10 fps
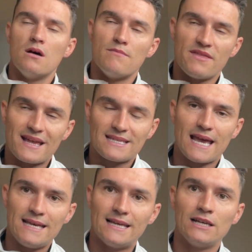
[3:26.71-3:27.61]
but they're
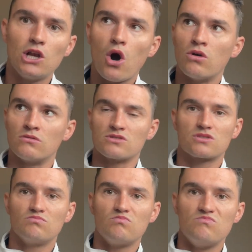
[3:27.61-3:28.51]
taking longs
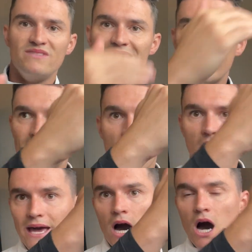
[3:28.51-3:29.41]
near the
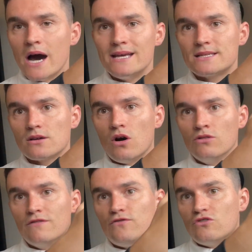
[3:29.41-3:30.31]
higher highs on
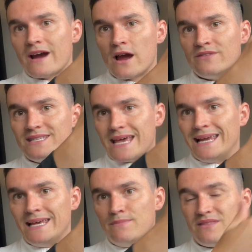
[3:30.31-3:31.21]
the 4 hour and the
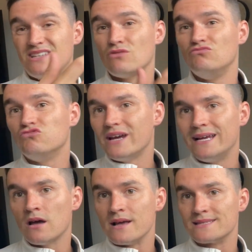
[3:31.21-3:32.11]
daily, but they don't
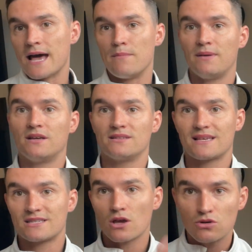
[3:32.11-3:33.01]
realize that because they're
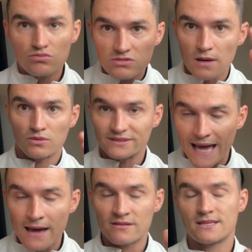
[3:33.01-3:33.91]
so doubled
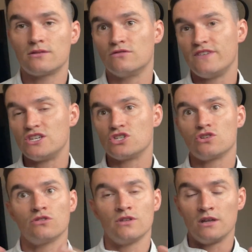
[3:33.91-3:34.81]
down and tunnel visioned
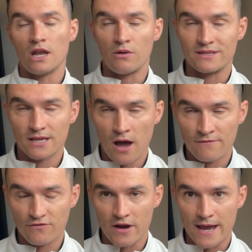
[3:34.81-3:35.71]
on the lower time
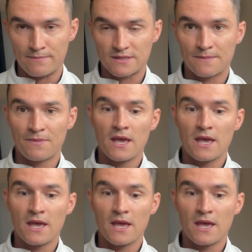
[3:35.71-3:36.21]
frames.